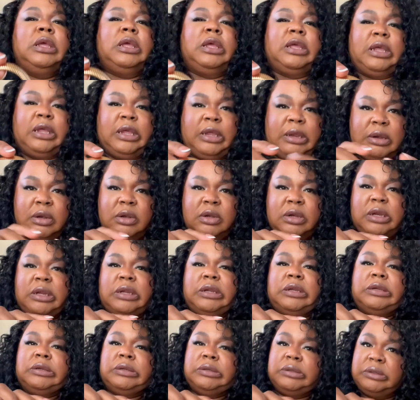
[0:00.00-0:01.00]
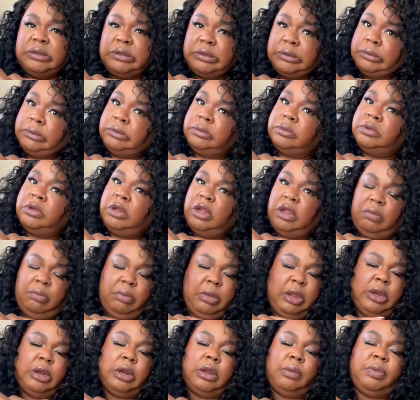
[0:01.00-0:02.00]
it
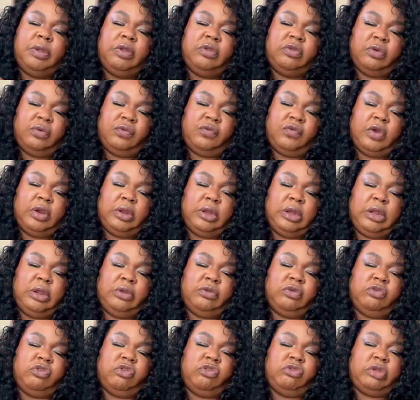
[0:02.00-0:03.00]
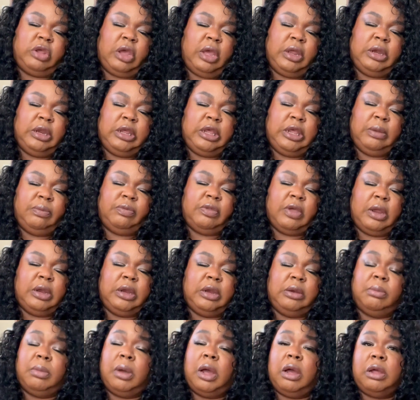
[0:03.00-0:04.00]
may not be so friendly. So just kind of keep that
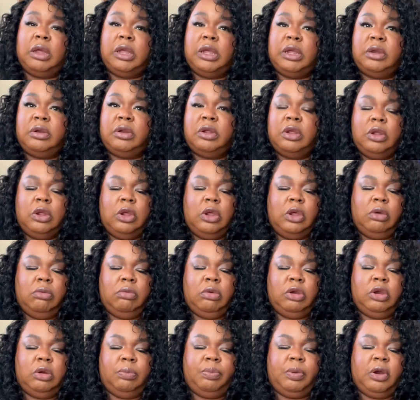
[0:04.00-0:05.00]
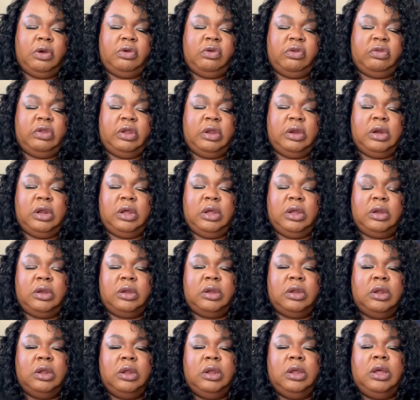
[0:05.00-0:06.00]
in mind when you're purchasing it.
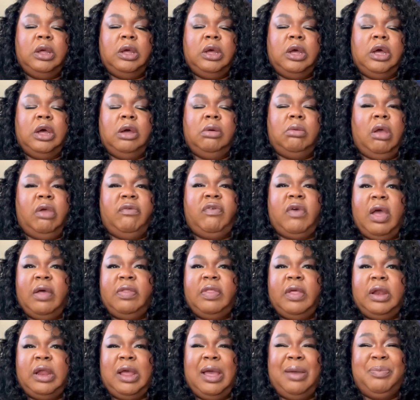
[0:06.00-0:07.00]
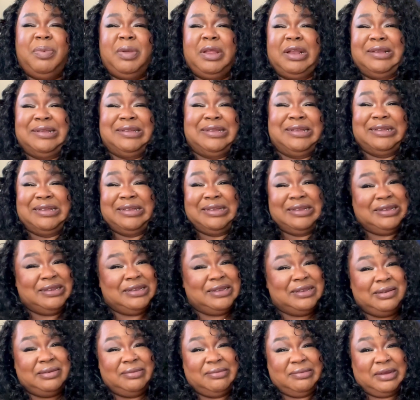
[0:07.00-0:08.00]
I've had that happen
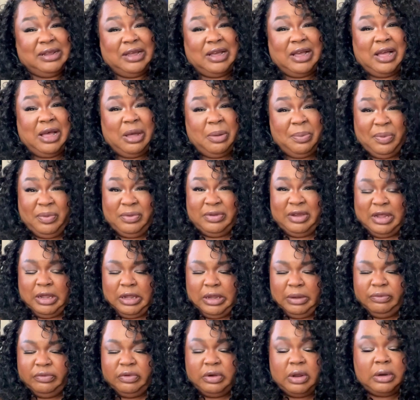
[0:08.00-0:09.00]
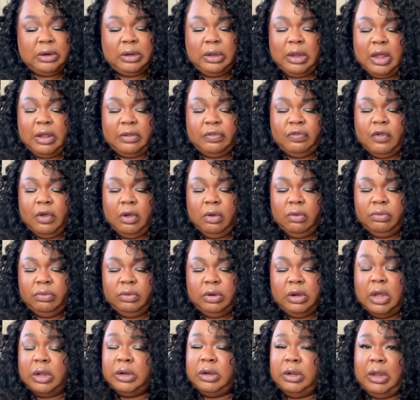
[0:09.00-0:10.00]
a couple times, not a lot though,
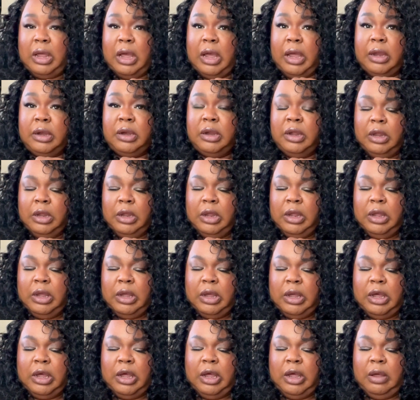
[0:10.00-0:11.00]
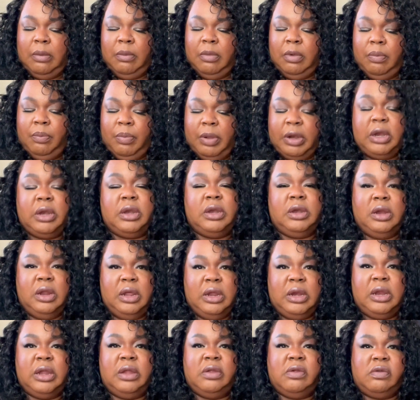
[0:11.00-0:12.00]
not a lot, but it
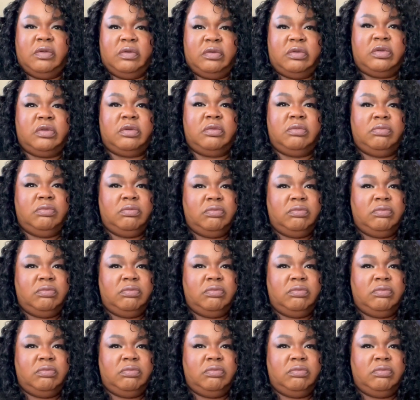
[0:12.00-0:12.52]
is